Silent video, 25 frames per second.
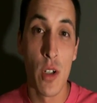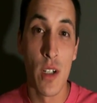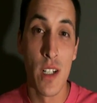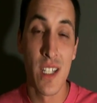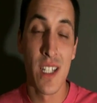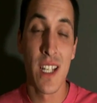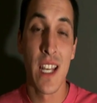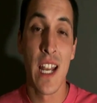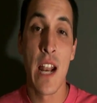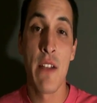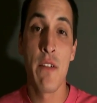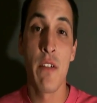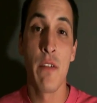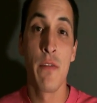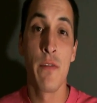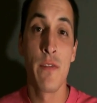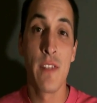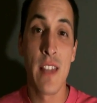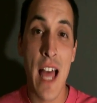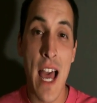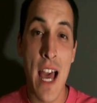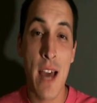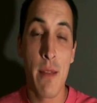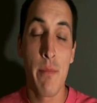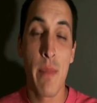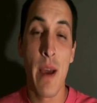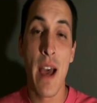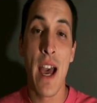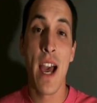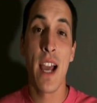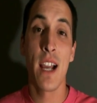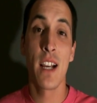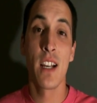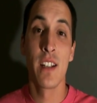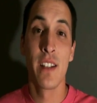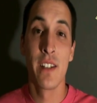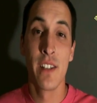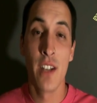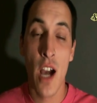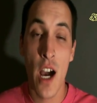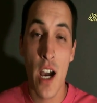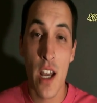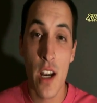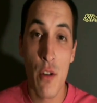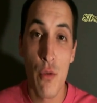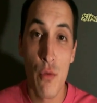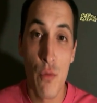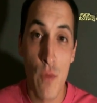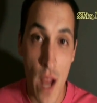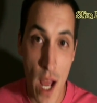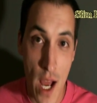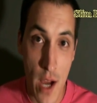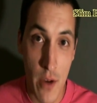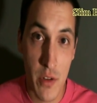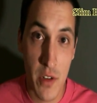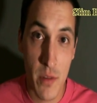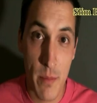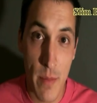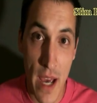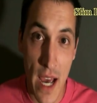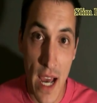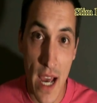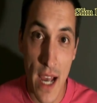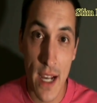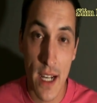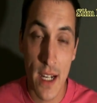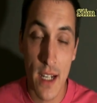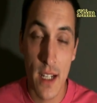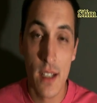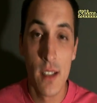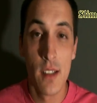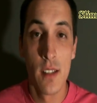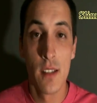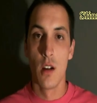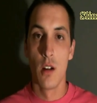It's going to have a flat back, not a round back.